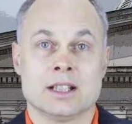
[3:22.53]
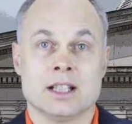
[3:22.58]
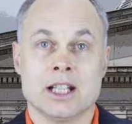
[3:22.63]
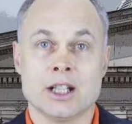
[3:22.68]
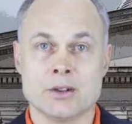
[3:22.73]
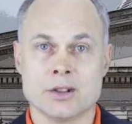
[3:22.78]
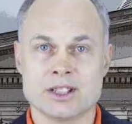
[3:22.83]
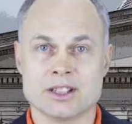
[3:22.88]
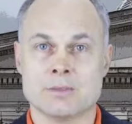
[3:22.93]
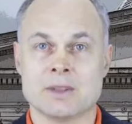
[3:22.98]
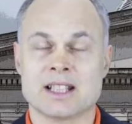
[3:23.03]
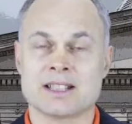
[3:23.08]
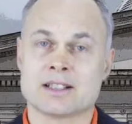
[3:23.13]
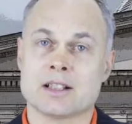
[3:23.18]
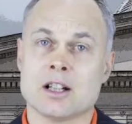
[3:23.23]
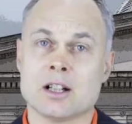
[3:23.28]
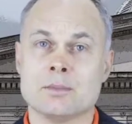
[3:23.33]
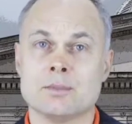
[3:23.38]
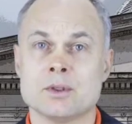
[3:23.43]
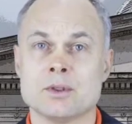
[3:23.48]
here are some
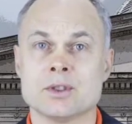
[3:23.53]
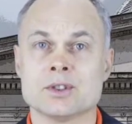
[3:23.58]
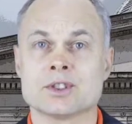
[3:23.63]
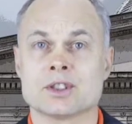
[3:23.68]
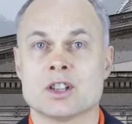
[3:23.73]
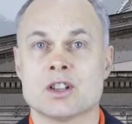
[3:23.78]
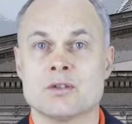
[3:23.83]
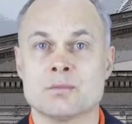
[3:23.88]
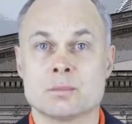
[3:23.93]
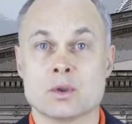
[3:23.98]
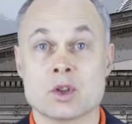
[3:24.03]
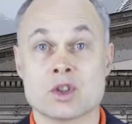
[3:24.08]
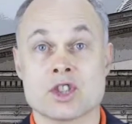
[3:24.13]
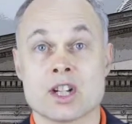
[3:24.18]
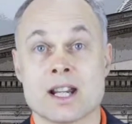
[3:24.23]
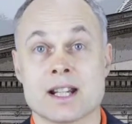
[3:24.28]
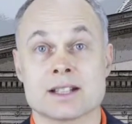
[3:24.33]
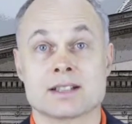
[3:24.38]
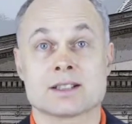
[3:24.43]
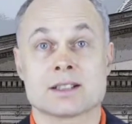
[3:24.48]
examples of
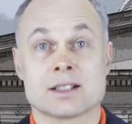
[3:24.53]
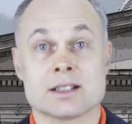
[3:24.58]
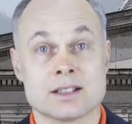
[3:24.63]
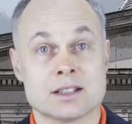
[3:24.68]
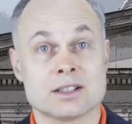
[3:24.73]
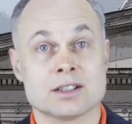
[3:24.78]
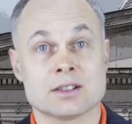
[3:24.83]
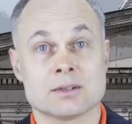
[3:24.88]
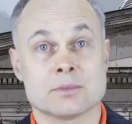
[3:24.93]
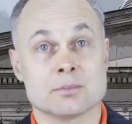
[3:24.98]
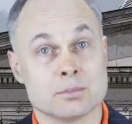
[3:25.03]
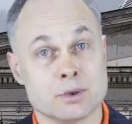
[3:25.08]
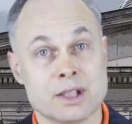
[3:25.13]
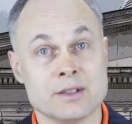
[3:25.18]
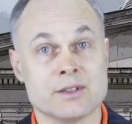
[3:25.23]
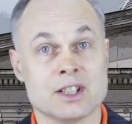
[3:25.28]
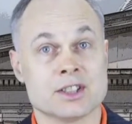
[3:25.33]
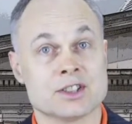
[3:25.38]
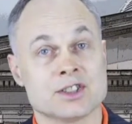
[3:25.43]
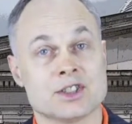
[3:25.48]
projects that
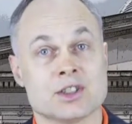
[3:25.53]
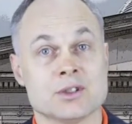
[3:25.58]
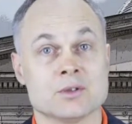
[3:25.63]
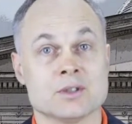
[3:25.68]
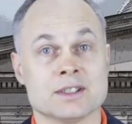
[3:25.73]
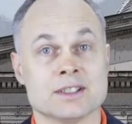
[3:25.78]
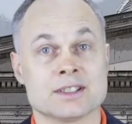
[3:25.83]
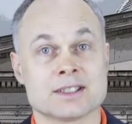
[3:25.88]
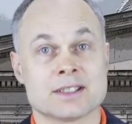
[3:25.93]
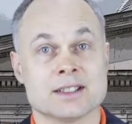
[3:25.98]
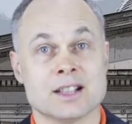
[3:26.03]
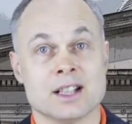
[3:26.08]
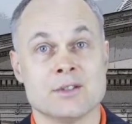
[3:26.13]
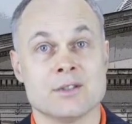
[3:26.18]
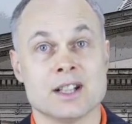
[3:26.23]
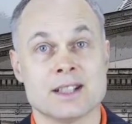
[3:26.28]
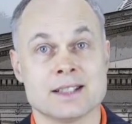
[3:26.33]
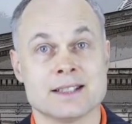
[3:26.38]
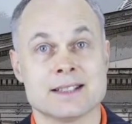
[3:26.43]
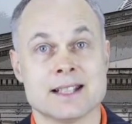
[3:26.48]
previous students
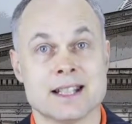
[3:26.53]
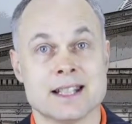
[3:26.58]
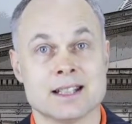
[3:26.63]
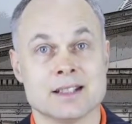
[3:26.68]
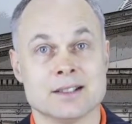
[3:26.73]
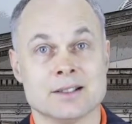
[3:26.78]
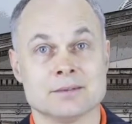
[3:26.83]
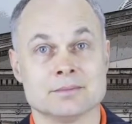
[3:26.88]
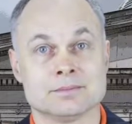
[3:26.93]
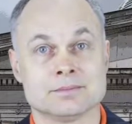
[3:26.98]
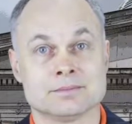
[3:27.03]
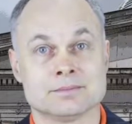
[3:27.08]
have undertaken.